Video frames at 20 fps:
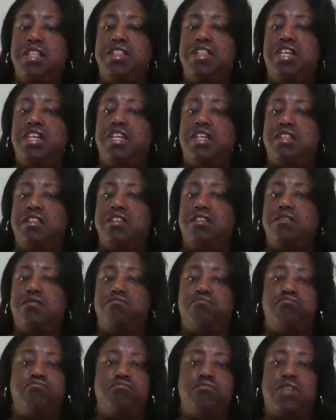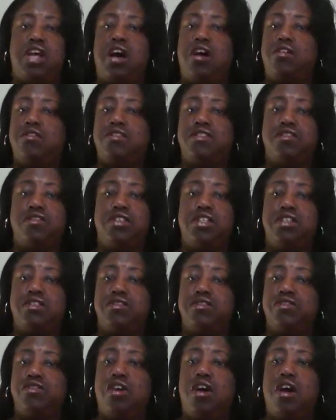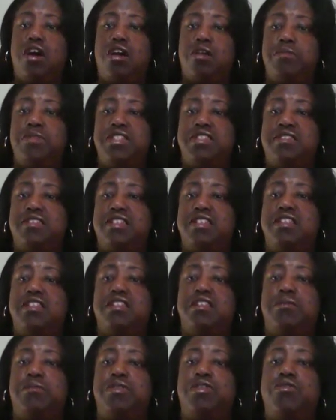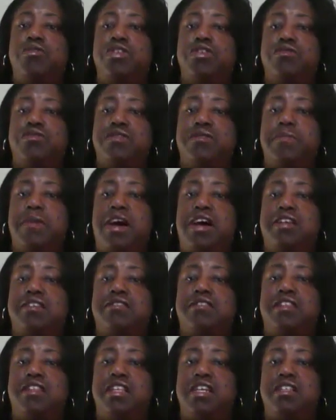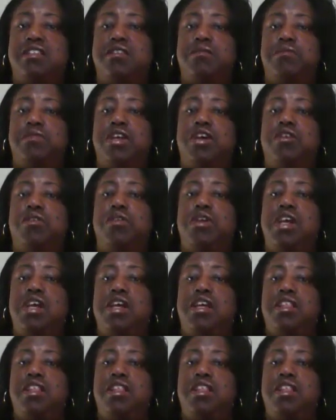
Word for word: then also there's no harm in sending them a quick response to let them know